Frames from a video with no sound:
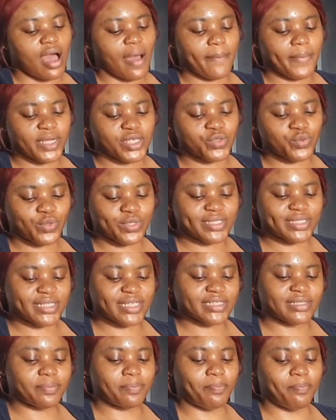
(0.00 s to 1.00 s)
How much was
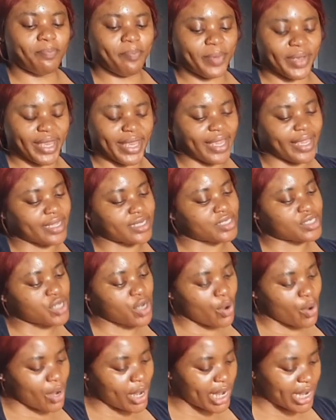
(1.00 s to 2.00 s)
this big
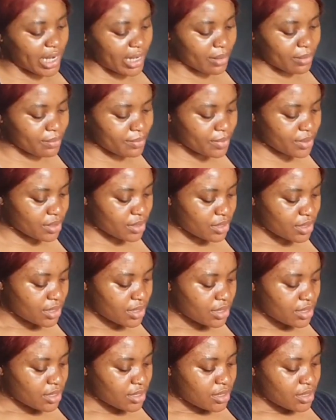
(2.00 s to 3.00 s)
top?
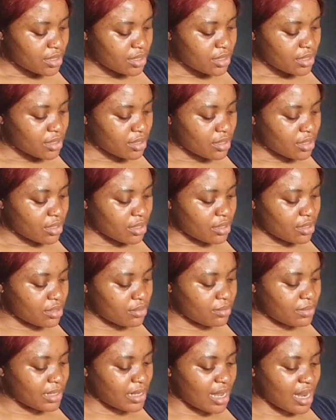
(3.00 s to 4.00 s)

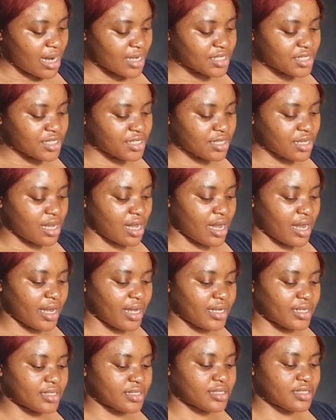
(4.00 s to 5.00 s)
Um, large
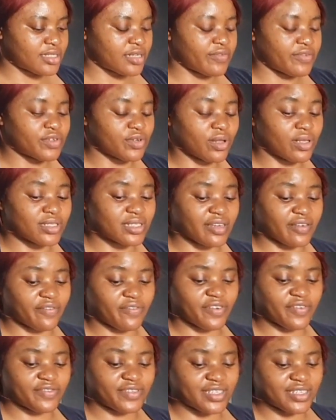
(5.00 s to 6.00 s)
size, seven dollars and
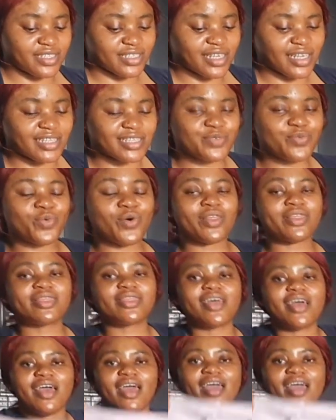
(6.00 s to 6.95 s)
fifty cents. What